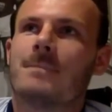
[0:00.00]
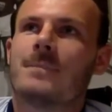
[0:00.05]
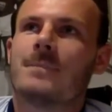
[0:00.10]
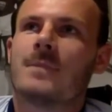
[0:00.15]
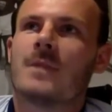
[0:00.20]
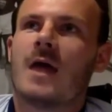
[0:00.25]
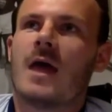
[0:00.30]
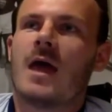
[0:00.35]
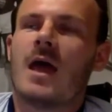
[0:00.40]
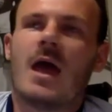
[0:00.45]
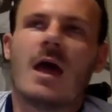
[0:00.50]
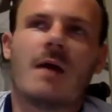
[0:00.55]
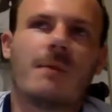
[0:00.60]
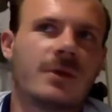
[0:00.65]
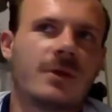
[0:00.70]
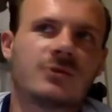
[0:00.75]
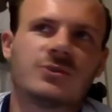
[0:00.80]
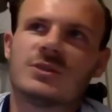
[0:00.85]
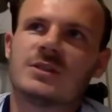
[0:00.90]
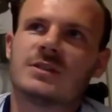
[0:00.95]
It'd be
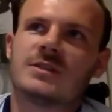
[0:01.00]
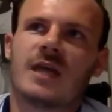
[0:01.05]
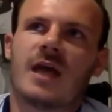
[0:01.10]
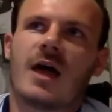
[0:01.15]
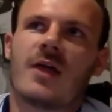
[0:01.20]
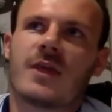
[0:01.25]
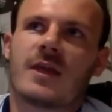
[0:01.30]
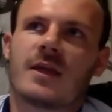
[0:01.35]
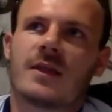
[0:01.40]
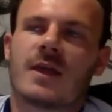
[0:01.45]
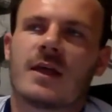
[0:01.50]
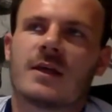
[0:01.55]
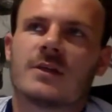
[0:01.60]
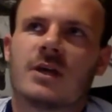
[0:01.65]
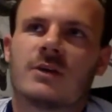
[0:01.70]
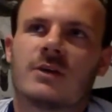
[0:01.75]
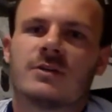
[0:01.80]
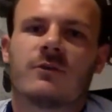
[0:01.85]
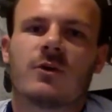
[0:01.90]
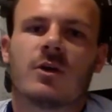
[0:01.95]
interesting to see. I think that
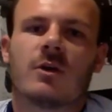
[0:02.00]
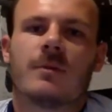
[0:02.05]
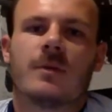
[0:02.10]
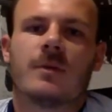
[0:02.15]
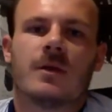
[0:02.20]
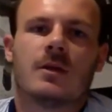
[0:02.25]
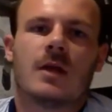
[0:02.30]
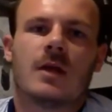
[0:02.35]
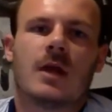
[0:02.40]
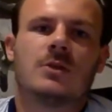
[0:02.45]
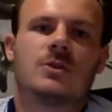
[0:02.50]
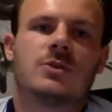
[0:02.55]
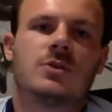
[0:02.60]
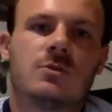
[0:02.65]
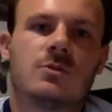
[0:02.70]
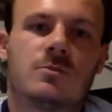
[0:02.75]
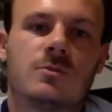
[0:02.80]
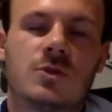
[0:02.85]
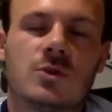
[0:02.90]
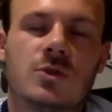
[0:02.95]
Chelsea have got to
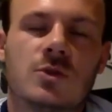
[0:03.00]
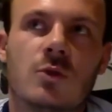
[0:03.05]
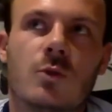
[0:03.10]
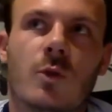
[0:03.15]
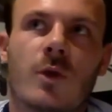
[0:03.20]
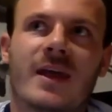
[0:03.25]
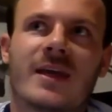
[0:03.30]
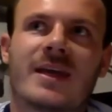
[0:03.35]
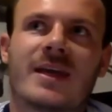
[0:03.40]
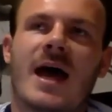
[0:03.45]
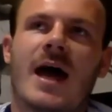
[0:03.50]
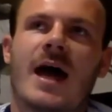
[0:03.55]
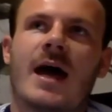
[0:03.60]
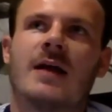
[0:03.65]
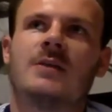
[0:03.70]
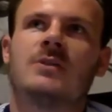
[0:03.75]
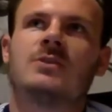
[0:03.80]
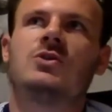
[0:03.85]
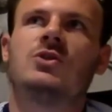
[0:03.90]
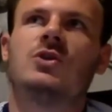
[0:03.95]
do what they
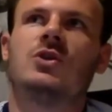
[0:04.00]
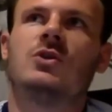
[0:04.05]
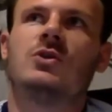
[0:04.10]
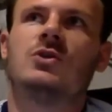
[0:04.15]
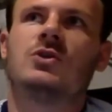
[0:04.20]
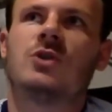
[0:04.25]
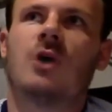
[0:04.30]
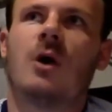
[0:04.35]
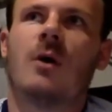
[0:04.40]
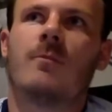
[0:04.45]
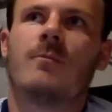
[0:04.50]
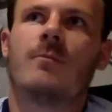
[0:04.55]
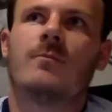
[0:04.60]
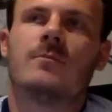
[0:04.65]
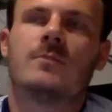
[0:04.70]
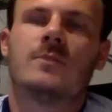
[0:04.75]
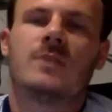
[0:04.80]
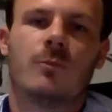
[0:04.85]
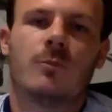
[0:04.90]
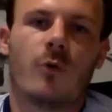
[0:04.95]
can to stop
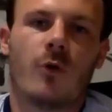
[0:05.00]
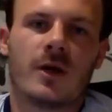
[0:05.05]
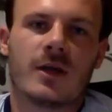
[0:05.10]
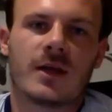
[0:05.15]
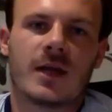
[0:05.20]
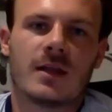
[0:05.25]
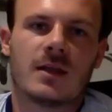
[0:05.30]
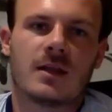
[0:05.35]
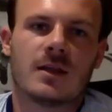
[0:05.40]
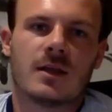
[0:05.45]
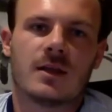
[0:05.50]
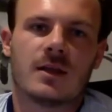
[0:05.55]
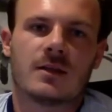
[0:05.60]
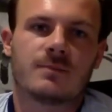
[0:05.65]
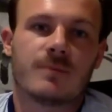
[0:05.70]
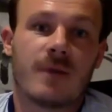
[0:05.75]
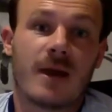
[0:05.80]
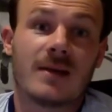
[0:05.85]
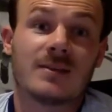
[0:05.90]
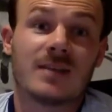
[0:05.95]
De Bruyne getting the
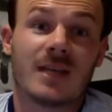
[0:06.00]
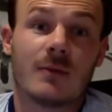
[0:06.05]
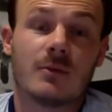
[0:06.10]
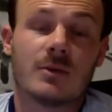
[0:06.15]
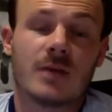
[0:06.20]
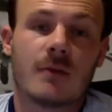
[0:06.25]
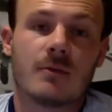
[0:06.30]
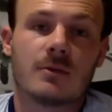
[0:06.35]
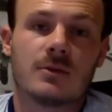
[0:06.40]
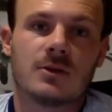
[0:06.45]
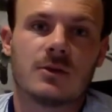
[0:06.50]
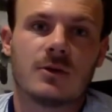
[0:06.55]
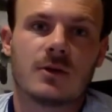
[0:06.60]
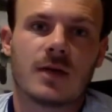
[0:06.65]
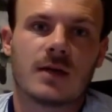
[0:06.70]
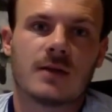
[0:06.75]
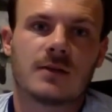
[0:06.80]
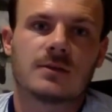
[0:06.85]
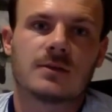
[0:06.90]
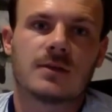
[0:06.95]
space that he was able to
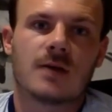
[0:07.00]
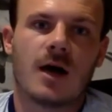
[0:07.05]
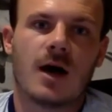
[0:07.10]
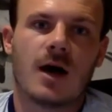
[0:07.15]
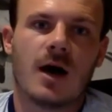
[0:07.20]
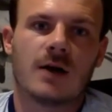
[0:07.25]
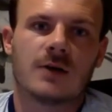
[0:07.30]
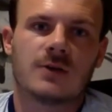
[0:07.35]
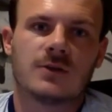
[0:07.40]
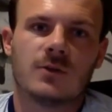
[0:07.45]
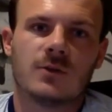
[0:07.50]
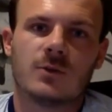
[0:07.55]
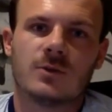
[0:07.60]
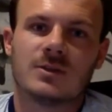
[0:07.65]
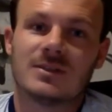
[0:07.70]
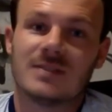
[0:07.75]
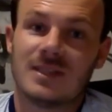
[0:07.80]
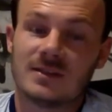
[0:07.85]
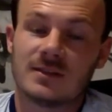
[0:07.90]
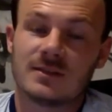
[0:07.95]
against Arsenal, which
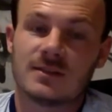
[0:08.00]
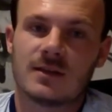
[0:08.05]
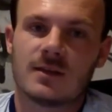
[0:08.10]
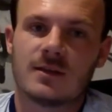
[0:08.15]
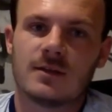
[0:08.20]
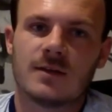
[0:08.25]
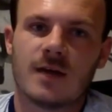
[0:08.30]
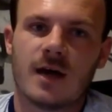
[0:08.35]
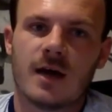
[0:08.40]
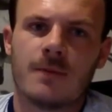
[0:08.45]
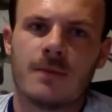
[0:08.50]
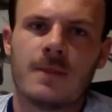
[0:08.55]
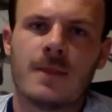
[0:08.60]
is easier said than done.